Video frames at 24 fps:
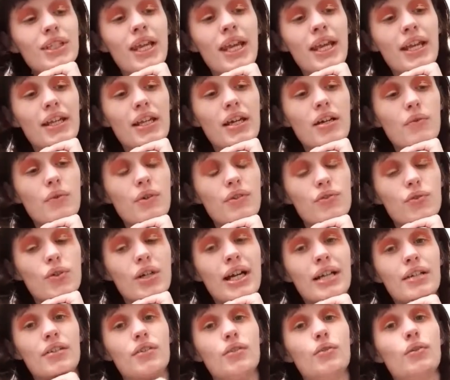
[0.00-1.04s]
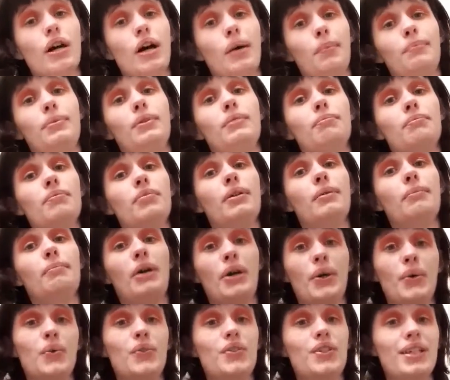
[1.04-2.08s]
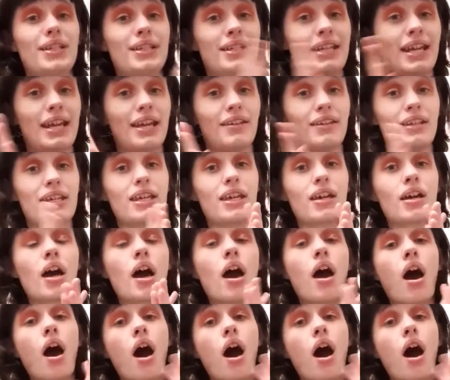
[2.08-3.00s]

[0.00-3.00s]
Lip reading: and I will try to post daily.